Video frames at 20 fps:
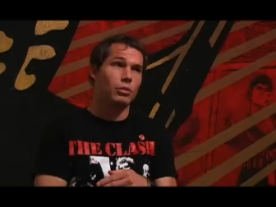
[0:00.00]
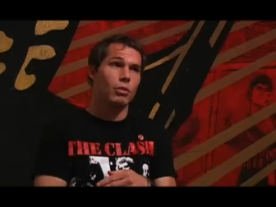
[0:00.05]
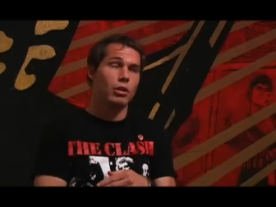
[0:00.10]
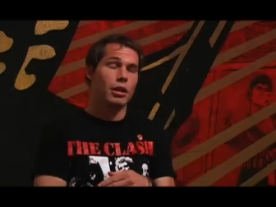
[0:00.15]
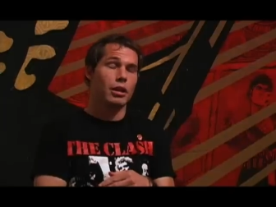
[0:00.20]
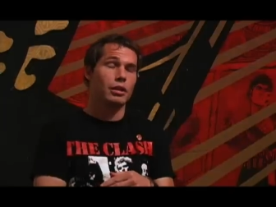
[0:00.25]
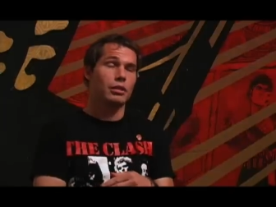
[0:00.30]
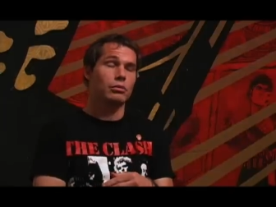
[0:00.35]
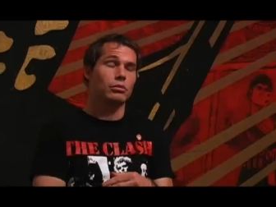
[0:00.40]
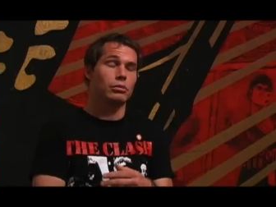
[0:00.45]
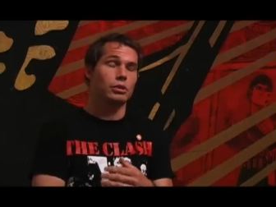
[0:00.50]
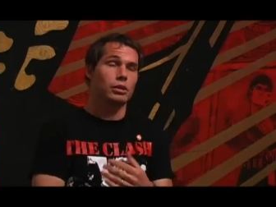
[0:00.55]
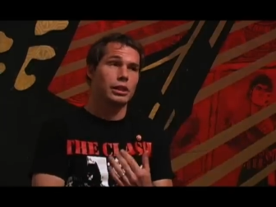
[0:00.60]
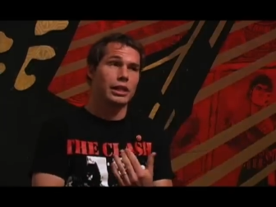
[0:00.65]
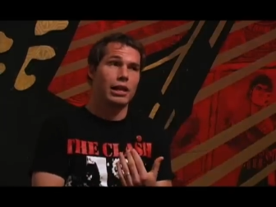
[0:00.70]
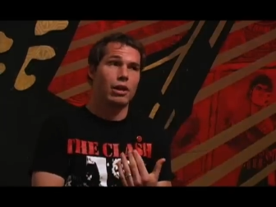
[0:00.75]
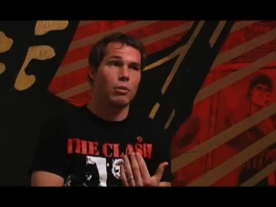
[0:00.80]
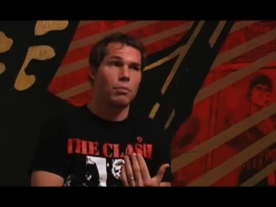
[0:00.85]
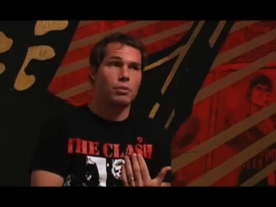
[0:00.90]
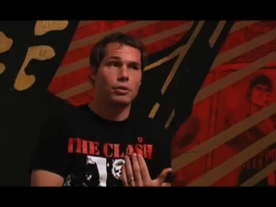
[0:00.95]
want to
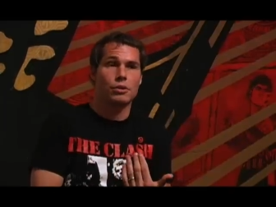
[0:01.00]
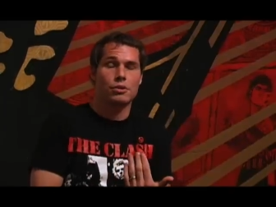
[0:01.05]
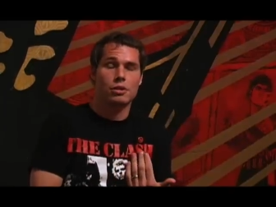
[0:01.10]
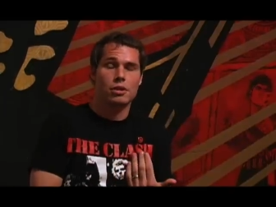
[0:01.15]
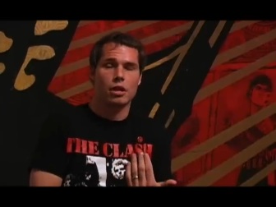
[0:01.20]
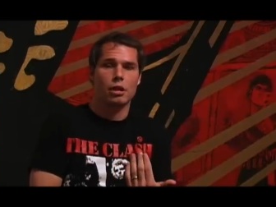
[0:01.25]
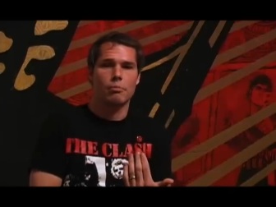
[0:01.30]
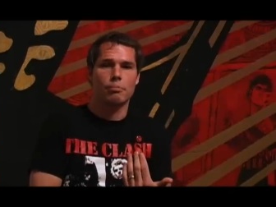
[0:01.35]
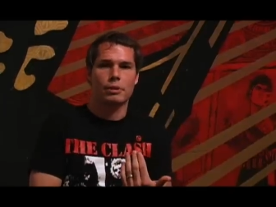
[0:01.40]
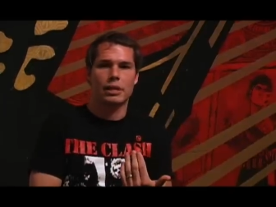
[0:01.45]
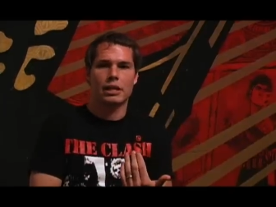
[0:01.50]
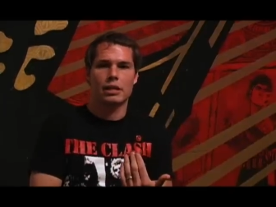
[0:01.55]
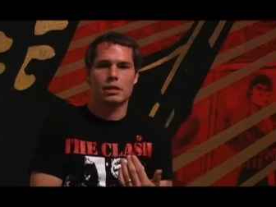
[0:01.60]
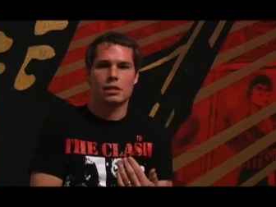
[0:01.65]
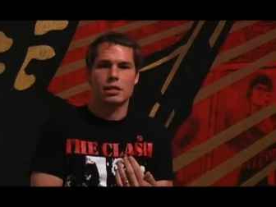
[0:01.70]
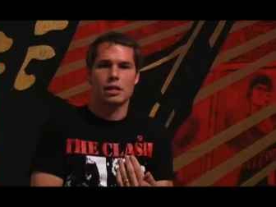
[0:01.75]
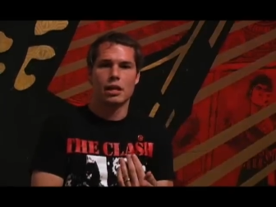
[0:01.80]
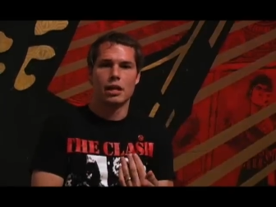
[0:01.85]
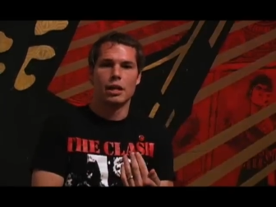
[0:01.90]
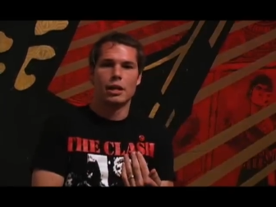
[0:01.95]
help those
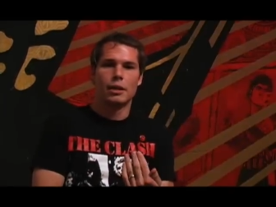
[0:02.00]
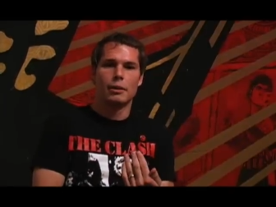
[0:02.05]
companies,